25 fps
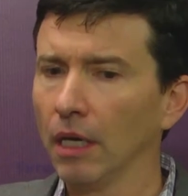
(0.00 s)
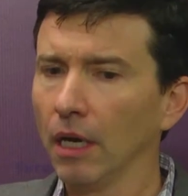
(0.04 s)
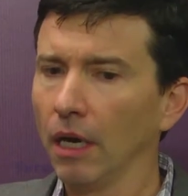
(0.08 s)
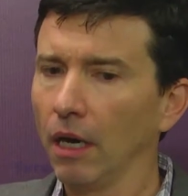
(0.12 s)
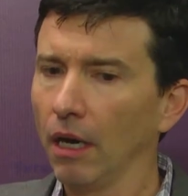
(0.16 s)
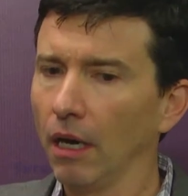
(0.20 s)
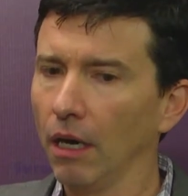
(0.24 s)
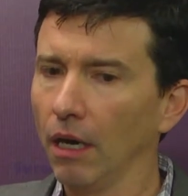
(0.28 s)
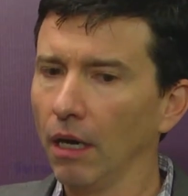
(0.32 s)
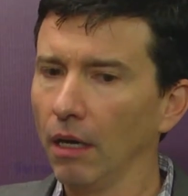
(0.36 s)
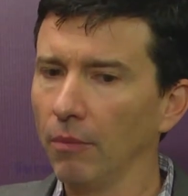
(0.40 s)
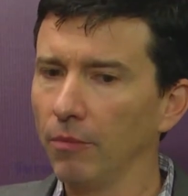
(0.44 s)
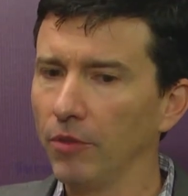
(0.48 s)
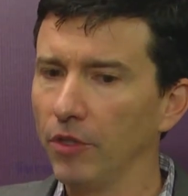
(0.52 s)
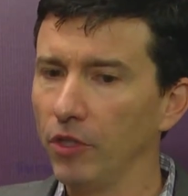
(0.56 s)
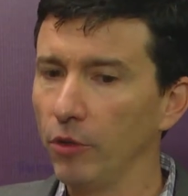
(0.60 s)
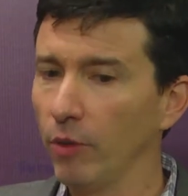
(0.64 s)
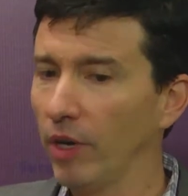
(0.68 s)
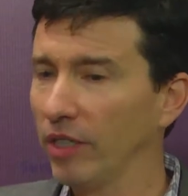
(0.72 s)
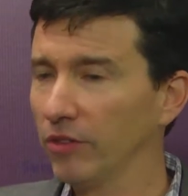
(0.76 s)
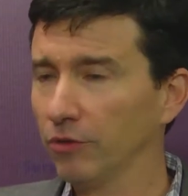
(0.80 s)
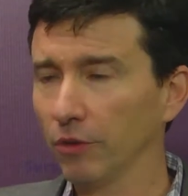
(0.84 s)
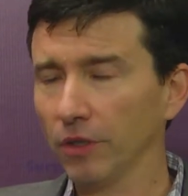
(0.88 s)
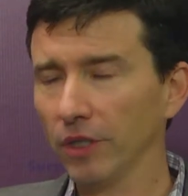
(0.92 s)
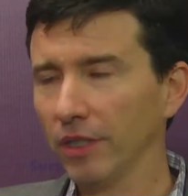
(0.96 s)
The
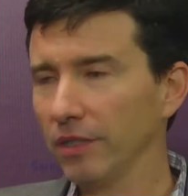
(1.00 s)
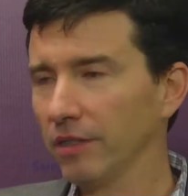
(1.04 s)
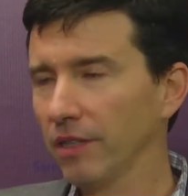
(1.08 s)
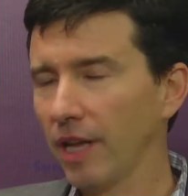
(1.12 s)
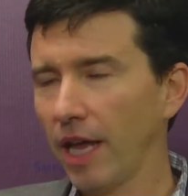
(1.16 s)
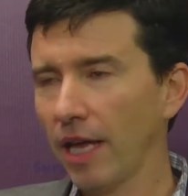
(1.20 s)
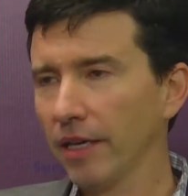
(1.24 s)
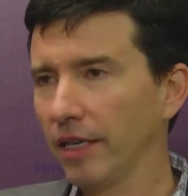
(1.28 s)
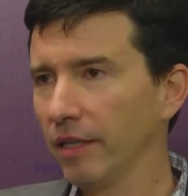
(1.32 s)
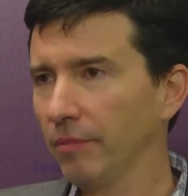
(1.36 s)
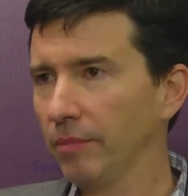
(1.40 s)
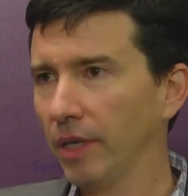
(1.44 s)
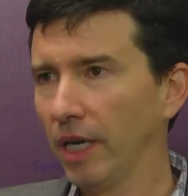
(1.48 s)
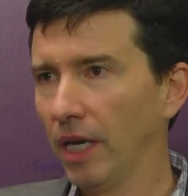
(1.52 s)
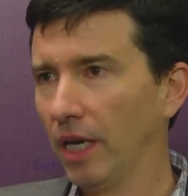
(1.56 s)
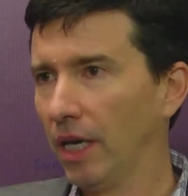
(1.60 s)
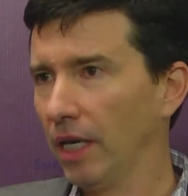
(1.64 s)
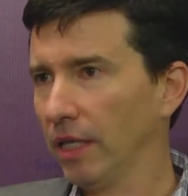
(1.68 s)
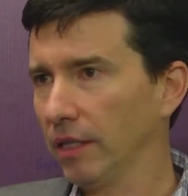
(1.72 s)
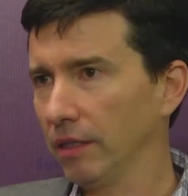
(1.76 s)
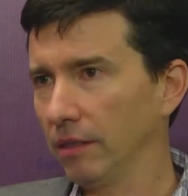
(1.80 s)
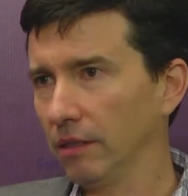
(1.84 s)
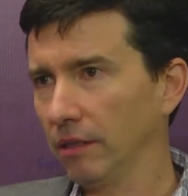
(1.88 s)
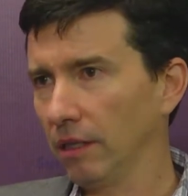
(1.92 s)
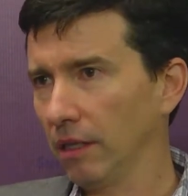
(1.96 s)
US really is lagging
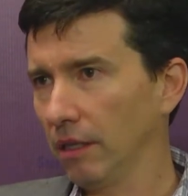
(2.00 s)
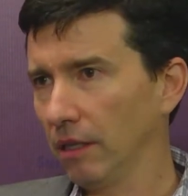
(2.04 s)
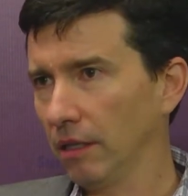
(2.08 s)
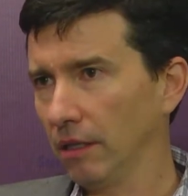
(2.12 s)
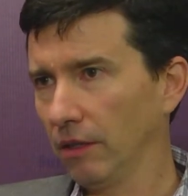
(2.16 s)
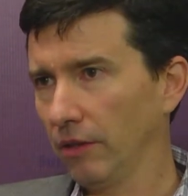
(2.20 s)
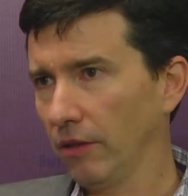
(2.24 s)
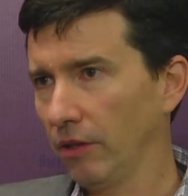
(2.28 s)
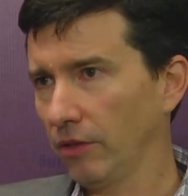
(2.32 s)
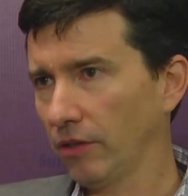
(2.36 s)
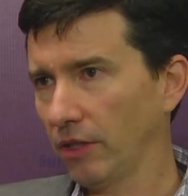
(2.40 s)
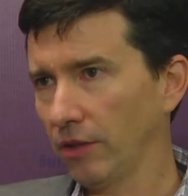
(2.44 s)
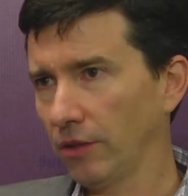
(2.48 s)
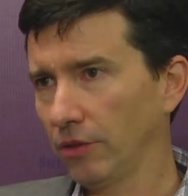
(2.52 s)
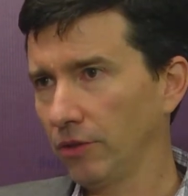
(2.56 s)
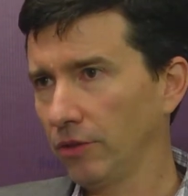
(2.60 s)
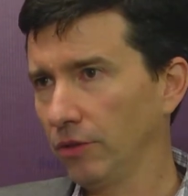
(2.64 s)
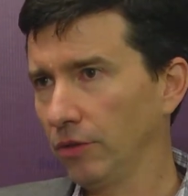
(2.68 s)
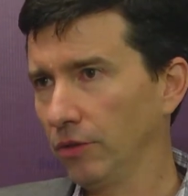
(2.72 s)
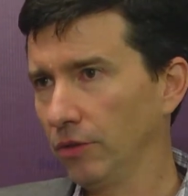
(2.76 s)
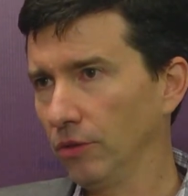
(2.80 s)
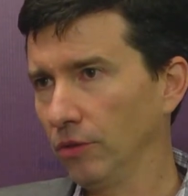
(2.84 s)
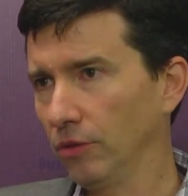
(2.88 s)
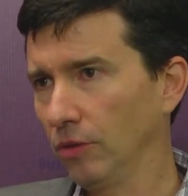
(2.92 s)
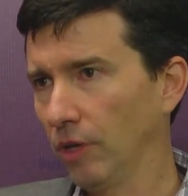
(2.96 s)
behind those other
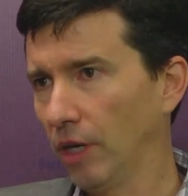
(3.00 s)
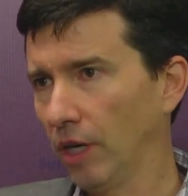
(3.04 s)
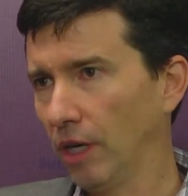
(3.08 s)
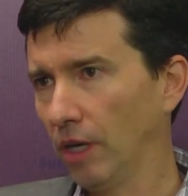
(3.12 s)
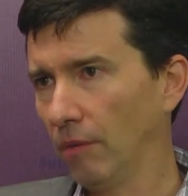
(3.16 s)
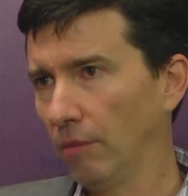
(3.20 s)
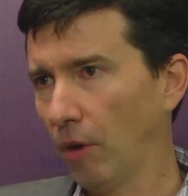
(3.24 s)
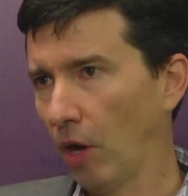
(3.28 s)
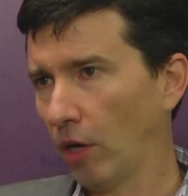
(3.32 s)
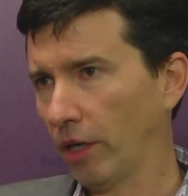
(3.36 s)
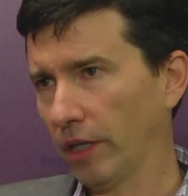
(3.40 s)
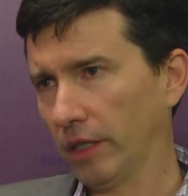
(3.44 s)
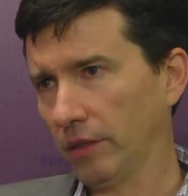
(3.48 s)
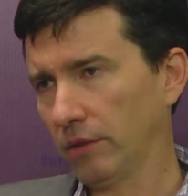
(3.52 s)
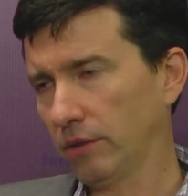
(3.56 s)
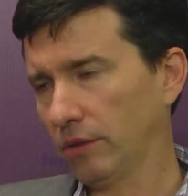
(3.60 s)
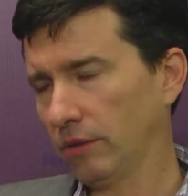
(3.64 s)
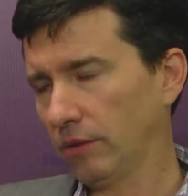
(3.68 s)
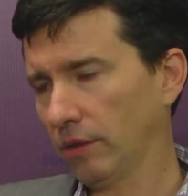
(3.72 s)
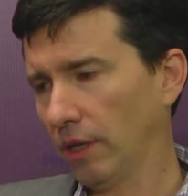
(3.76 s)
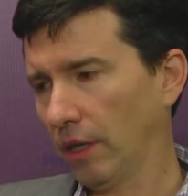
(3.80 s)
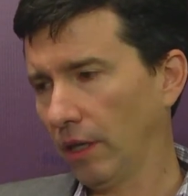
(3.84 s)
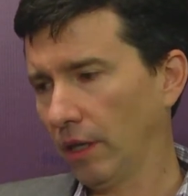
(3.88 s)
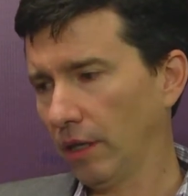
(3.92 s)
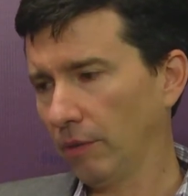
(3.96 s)
two
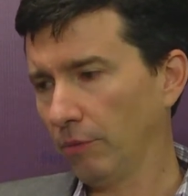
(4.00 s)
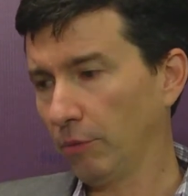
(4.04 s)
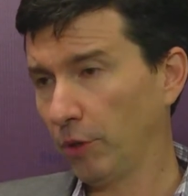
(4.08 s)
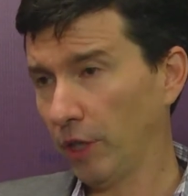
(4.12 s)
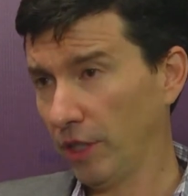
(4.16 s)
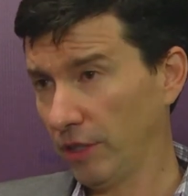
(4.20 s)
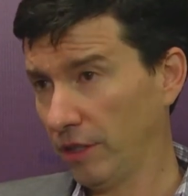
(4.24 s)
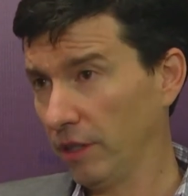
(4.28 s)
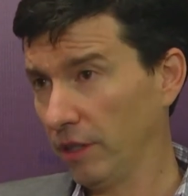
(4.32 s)
markets pretty